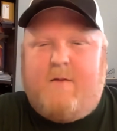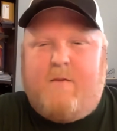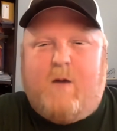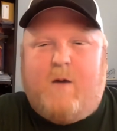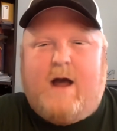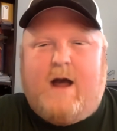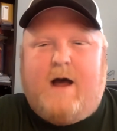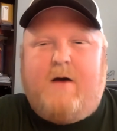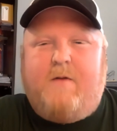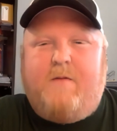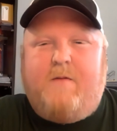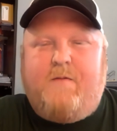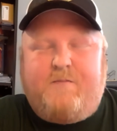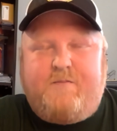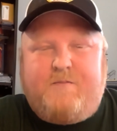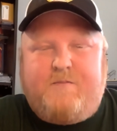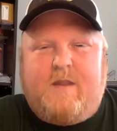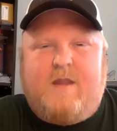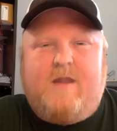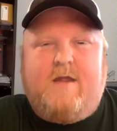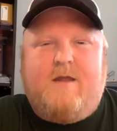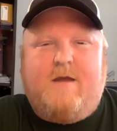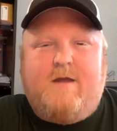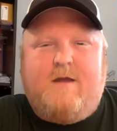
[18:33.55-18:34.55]
wow,
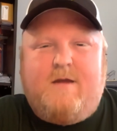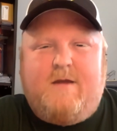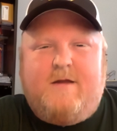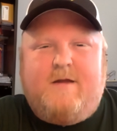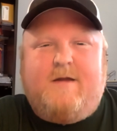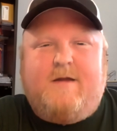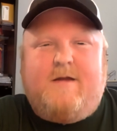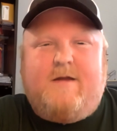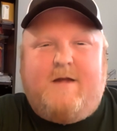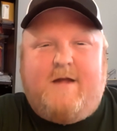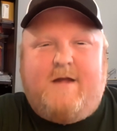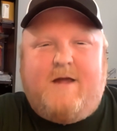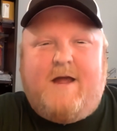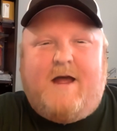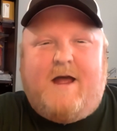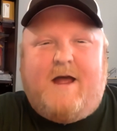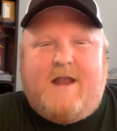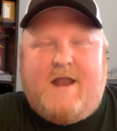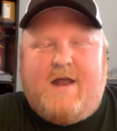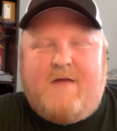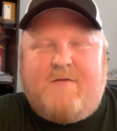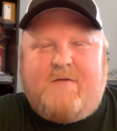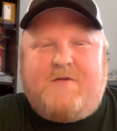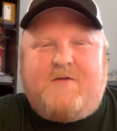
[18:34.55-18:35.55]
I
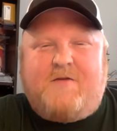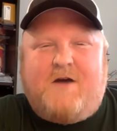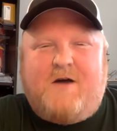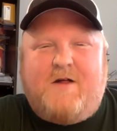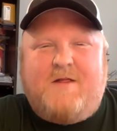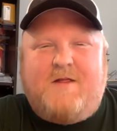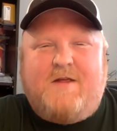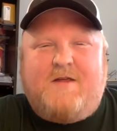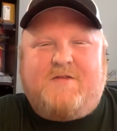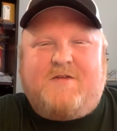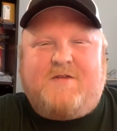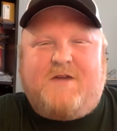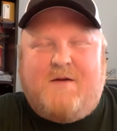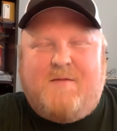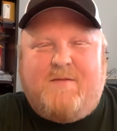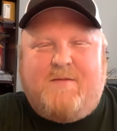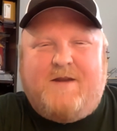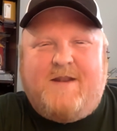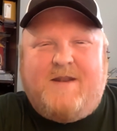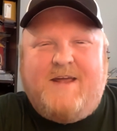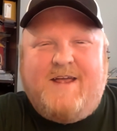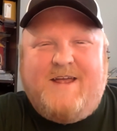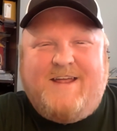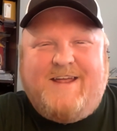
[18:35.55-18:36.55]
never saw this
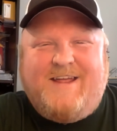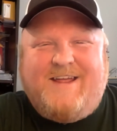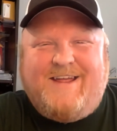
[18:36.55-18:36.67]
coming.